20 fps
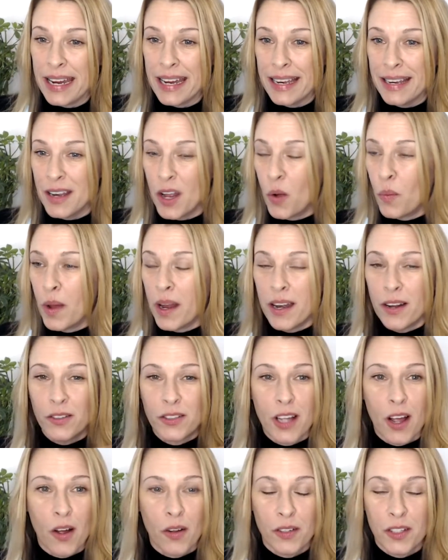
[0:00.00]
and nobody will
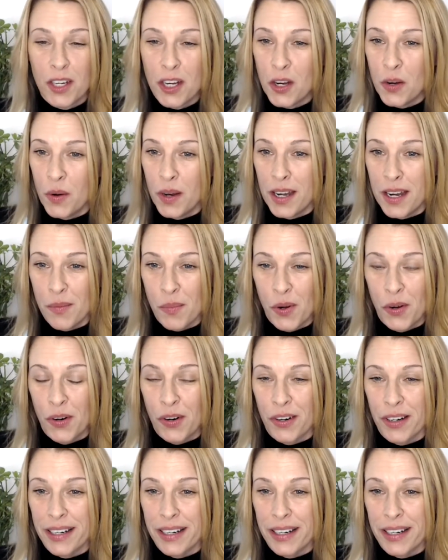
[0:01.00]
talk to you anymore.